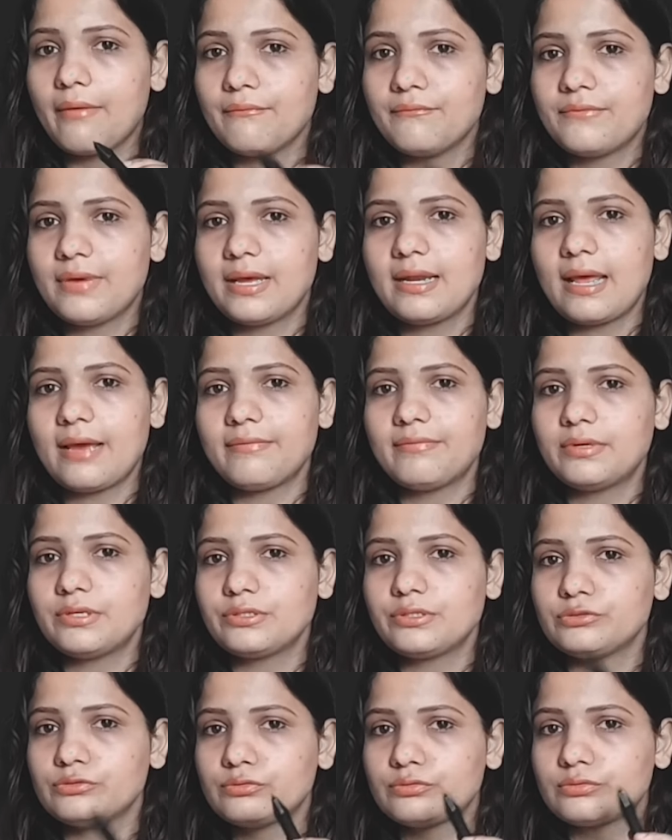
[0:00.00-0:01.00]
Whenever
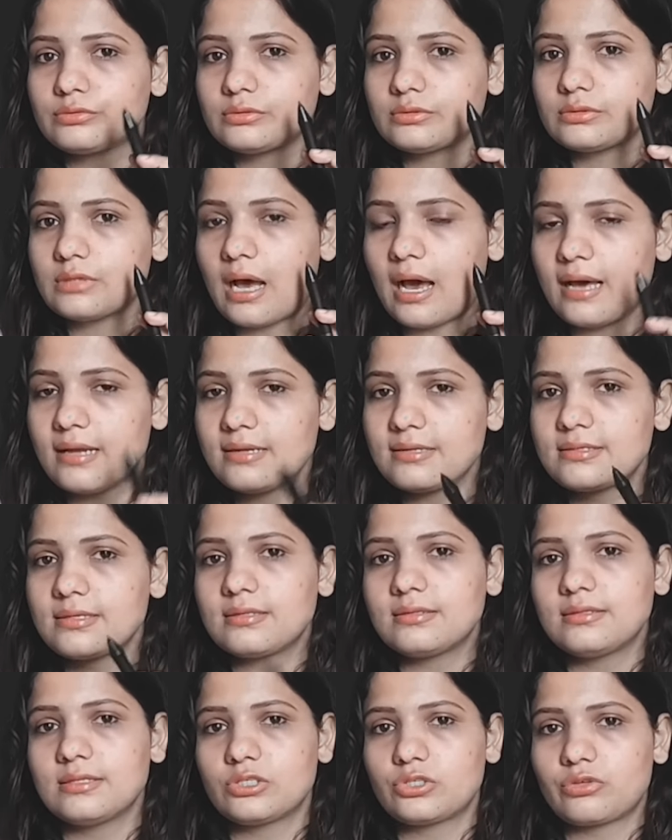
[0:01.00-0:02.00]
you answer
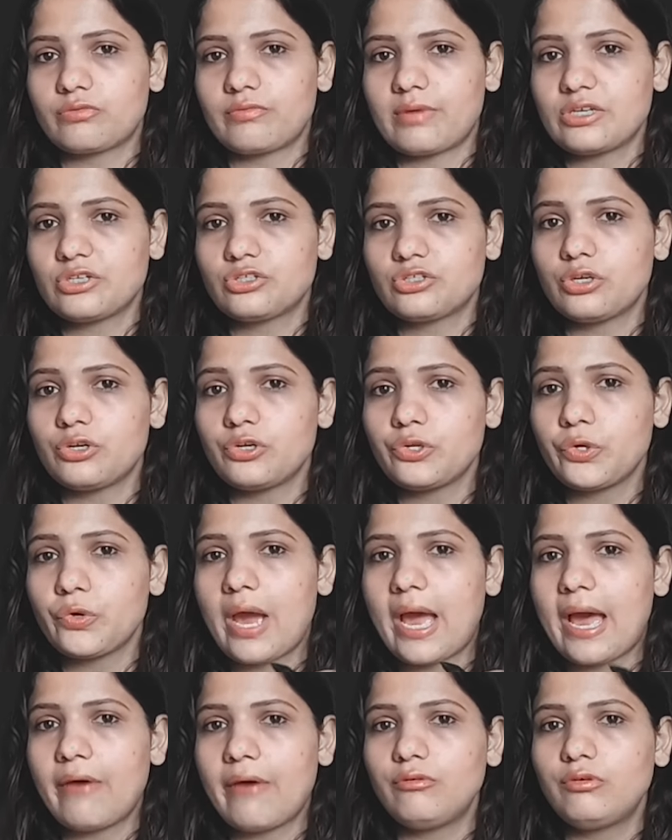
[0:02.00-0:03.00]
this question, you
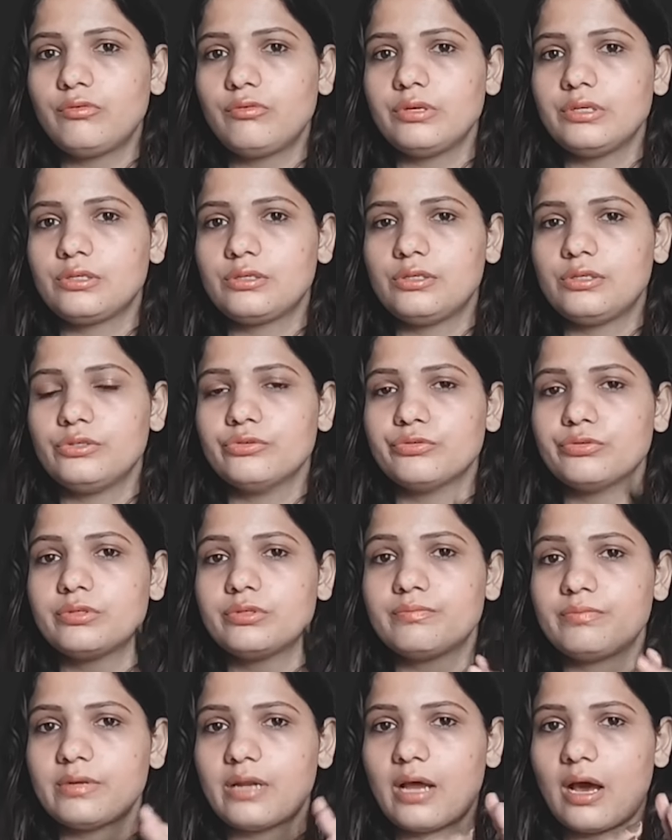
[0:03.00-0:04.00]
have to include
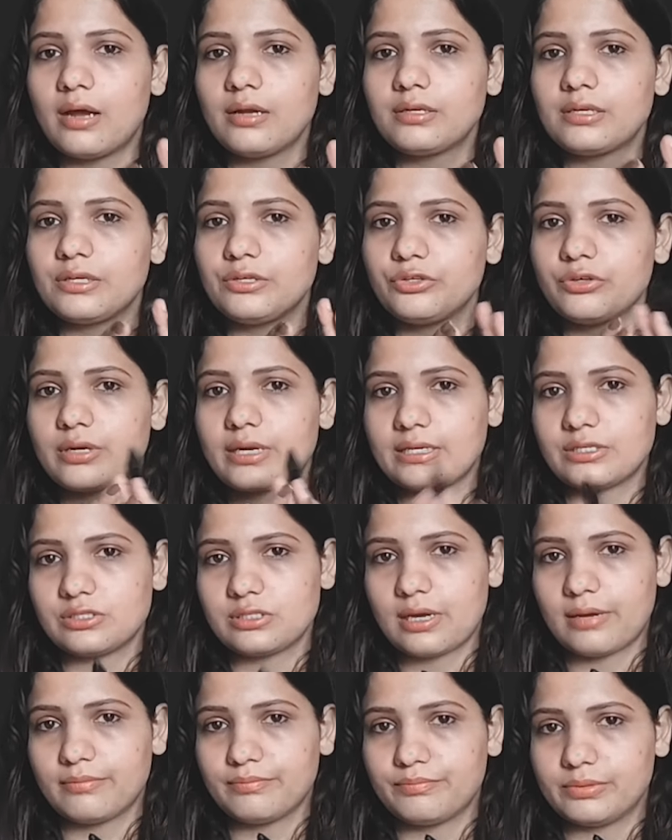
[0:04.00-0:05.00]
plant in your
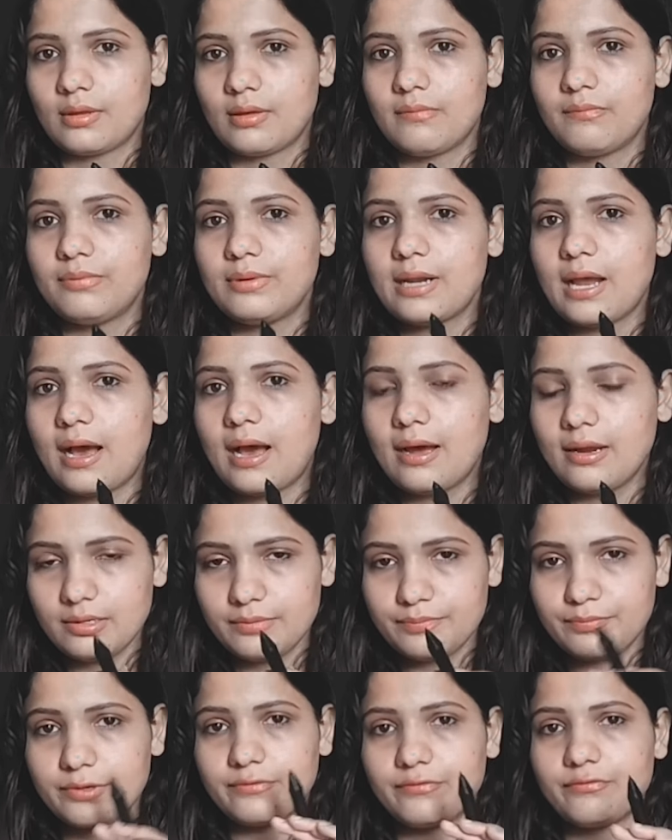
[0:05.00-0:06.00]
example. Plant
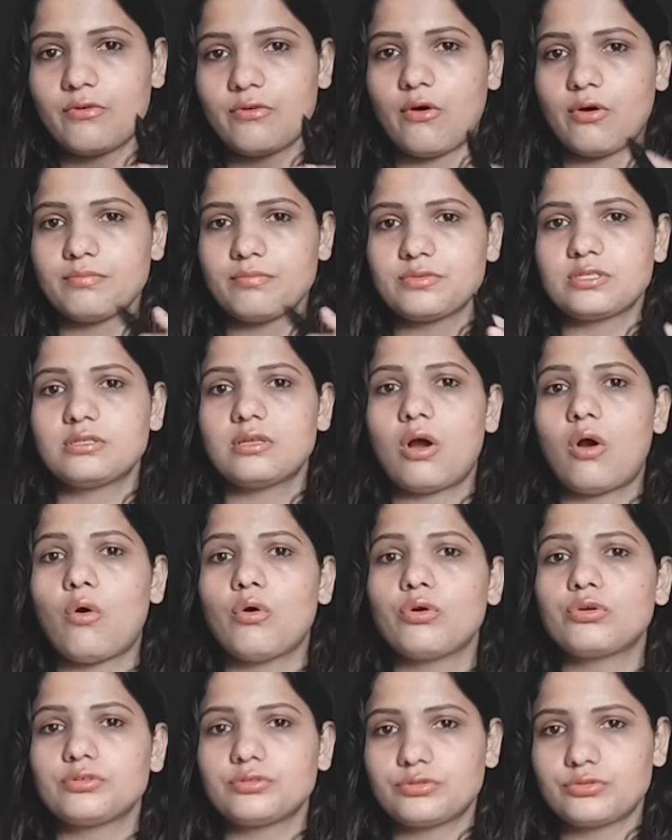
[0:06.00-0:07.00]
performs the
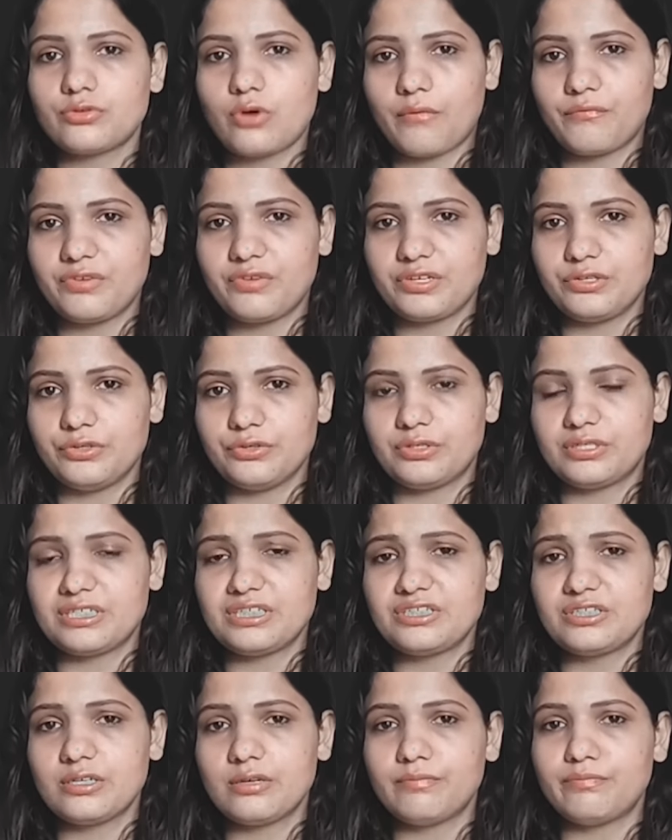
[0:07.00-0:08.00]
autotrophic
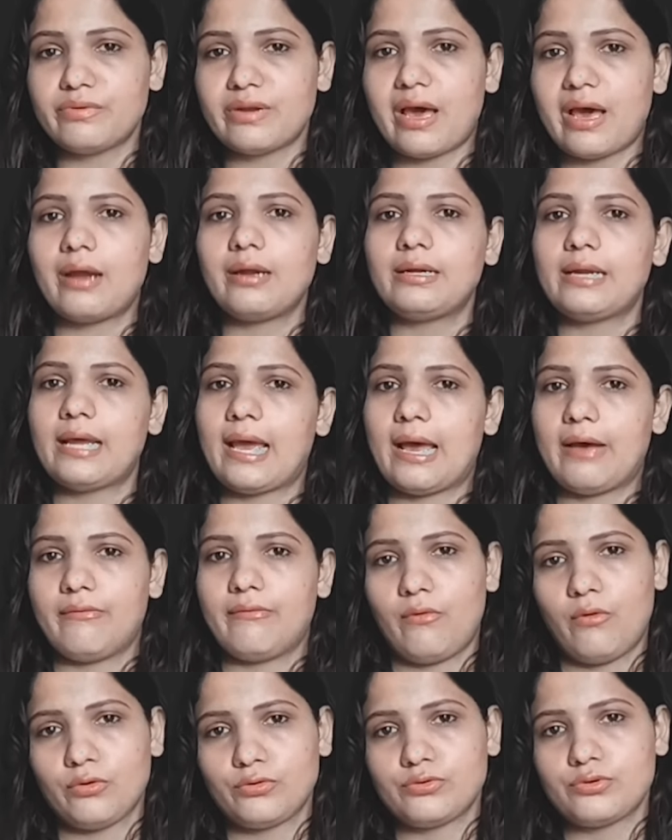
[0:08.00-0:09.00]
nutrition. Plant have
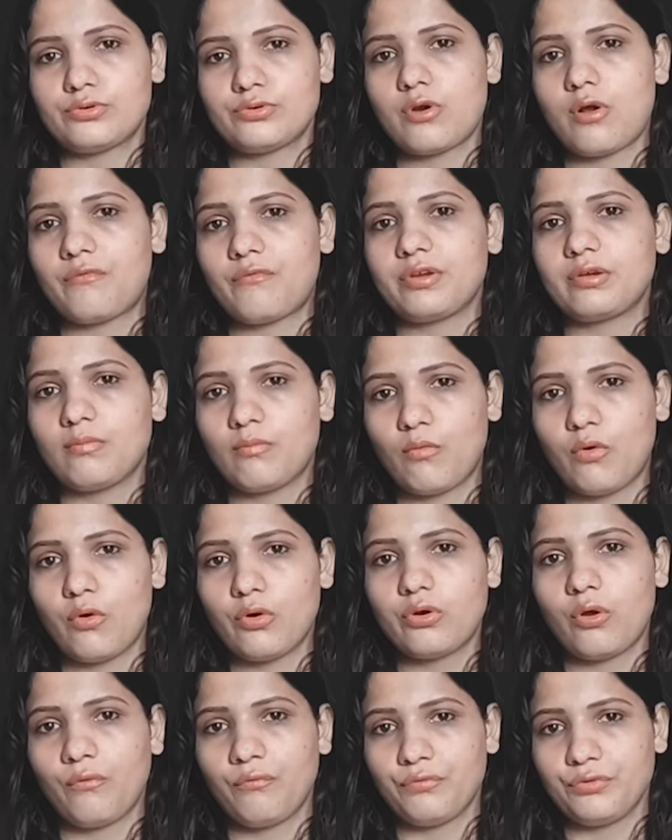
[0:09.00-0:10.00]
autotrophic mode
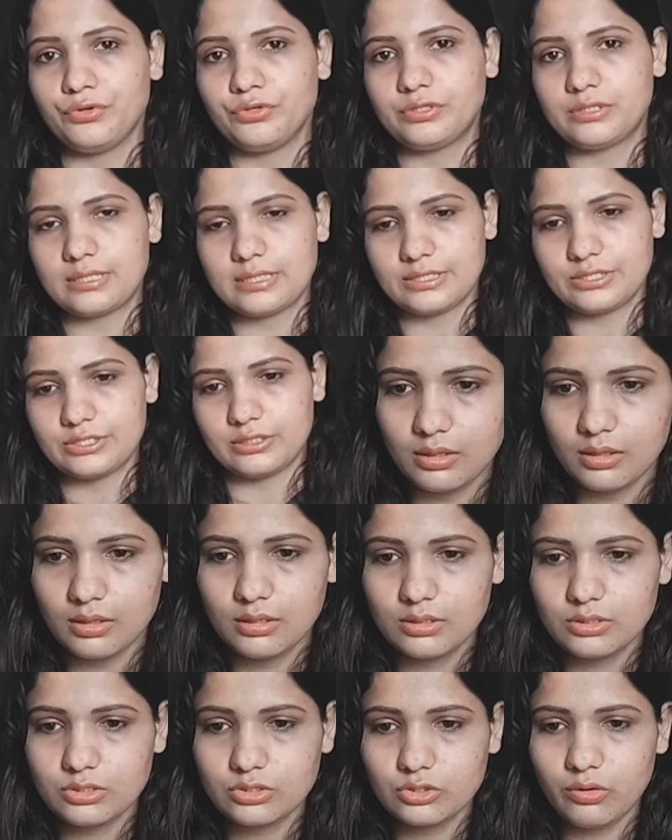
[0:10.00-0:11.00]
of nutrition.
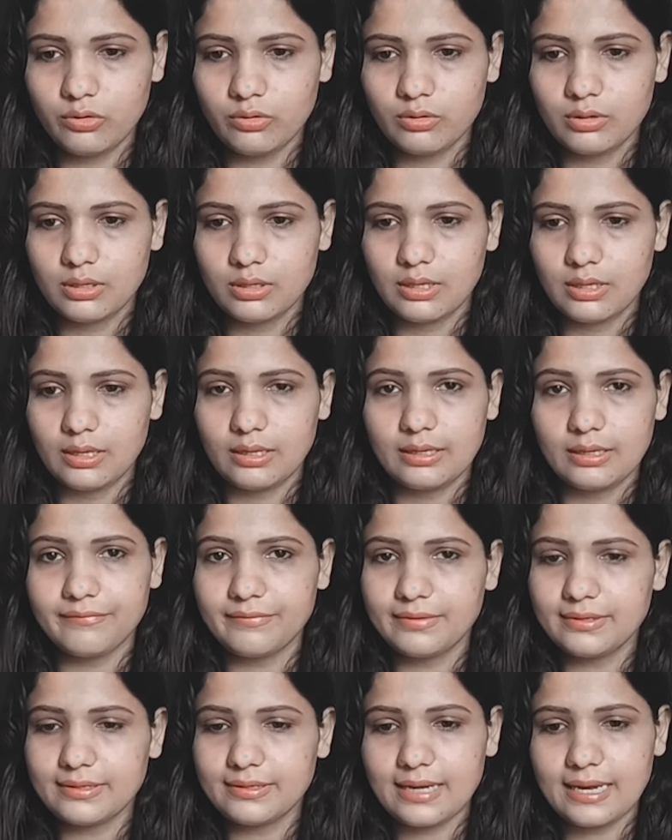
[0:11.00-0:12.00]
So can we
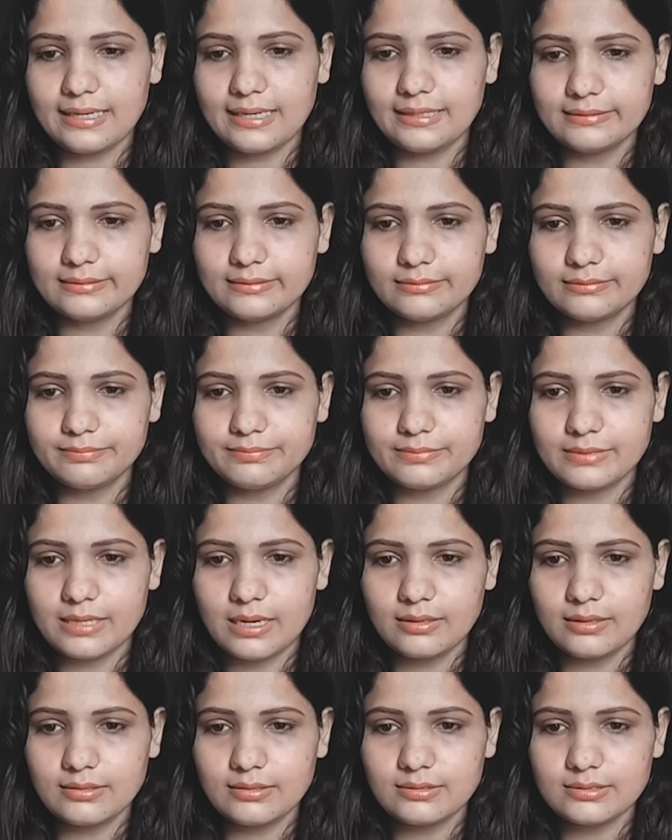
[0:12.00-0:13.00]
write here
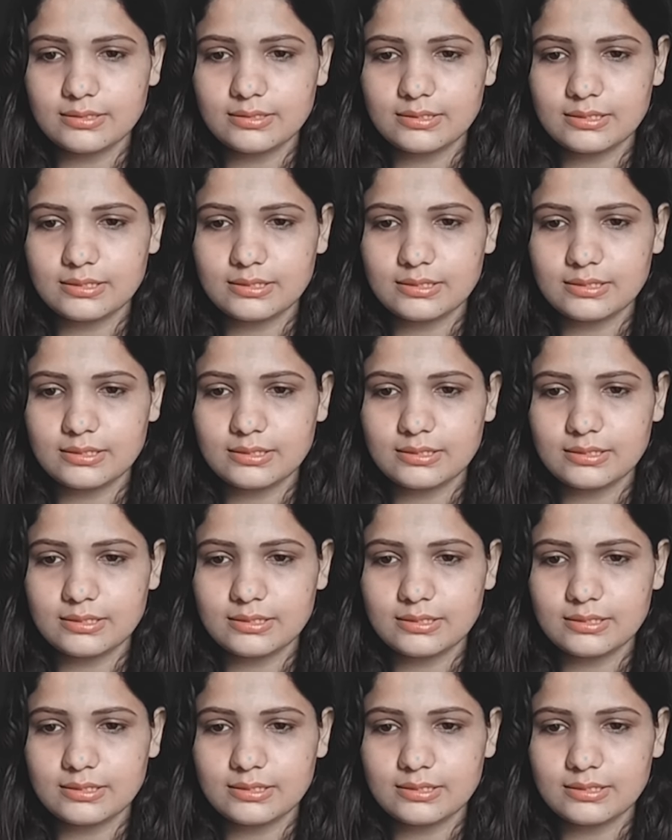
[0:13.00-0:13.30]
plants?